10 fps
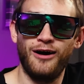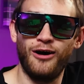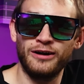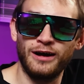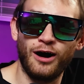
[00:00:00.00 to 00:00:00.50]

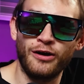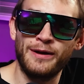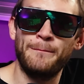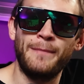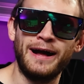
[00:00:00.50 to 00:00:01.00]
on a, on
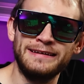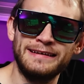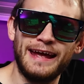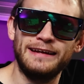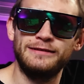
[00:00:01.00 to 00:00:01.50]
a
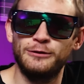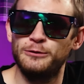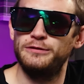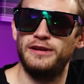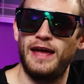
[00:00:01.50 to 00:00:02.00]
Monday,
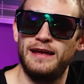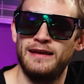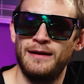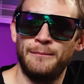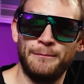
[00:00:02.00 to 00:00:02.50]
Tuesday,
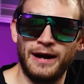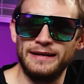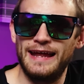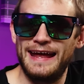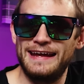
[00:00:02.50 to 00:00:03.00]

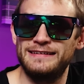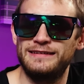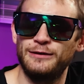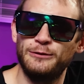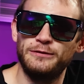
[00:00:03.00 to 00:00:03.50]
Monday into
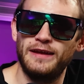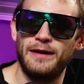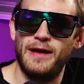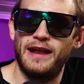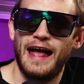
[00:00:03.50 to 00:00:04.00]

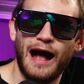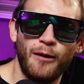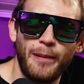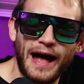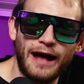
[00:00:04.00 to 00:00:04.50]
Tuesday, man.
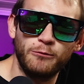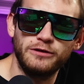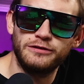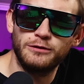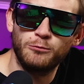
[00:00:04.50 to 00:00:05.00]
How bad
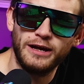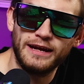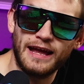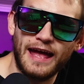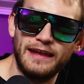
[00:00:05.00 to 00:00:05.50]
was your
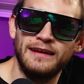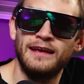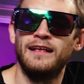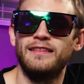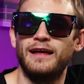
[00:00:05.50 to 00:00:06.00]
weekend?
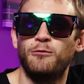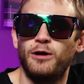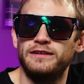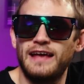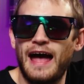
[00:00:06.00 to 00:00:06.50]
Like,
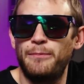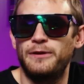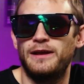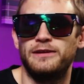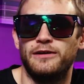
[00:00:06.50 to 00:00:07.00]
what's
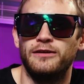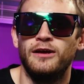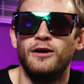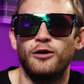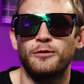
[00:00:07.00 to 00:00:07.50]
happening, dude?
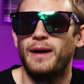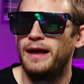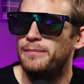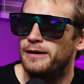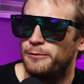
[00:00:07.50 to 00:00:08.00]
Or
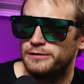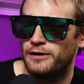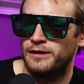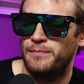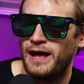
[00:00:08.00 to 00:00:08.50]
maybe he was
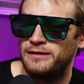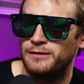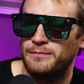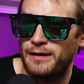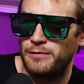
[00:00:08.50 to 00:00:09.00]
on a
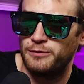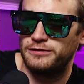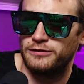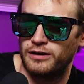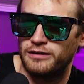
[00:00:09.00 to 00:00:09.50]
bender. Maybe we
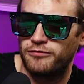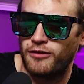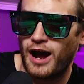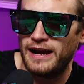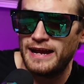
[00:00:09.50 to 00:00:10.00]
started
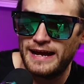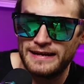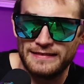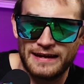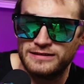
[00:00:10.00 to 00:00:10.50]

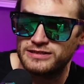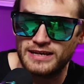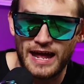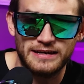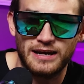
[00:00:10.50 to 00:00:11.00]
Friday and then just
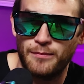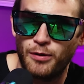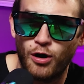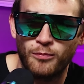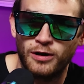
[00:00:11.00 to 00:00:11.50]
ended up
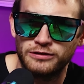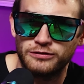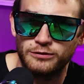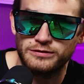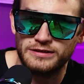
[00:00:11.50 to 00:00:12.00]
home on
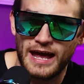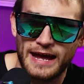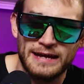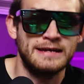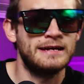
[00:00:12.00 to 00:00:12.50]

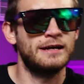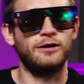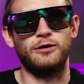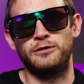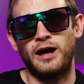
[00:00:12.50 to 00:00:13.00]
Tuesday.
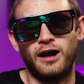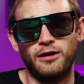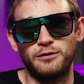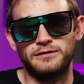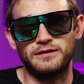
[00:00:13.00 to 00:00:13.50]
Who
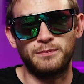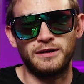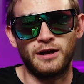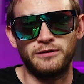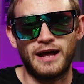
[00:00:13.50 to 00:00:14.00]
knows? It's
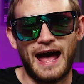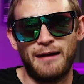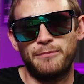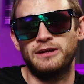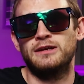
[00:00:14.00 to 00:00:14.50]
been known to
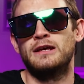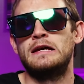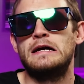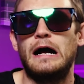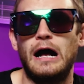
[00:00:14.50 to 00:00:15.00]
happen.
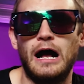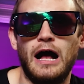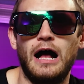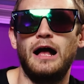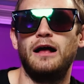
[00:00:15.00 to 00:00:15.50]

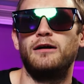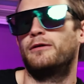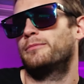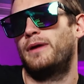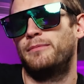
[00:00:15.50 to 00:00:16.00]
Uh,
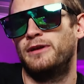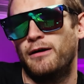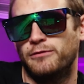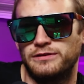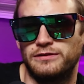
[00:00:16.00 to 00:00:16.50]
or maybe
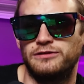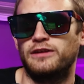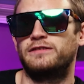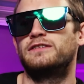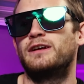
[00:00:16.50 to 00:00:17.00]
not with
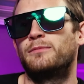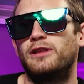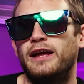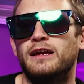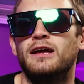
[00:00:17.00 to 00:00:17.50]
Justin
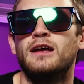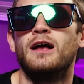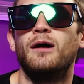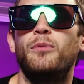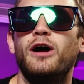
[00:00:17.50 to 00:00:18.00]
Timberlake,
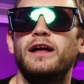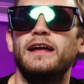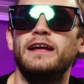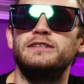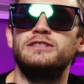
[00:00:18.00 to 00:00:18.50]
but
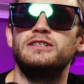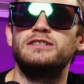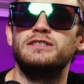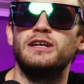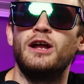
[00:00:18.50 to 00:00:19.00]
it's
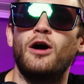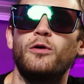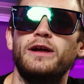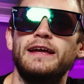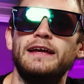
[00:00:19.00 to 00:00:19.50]
just, you
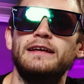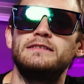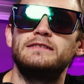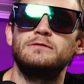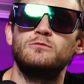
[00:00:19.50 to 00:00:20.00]
know,
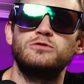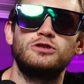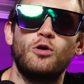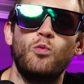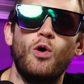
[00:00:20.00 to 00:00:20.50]
he's
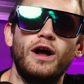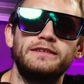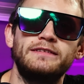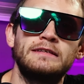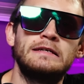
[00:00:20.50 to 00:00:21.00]
so
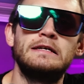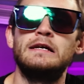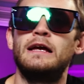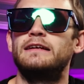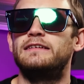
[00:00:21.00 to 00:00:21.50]
what's
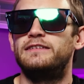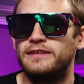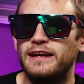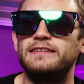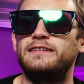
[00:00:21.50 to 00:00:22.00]

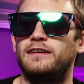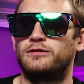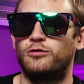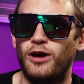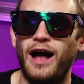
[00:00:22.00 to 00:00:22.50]

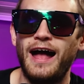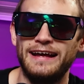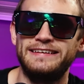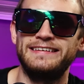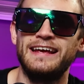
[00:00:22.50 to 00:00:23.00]
Jesus
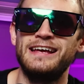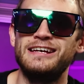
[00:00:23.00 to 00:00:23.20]
Christ?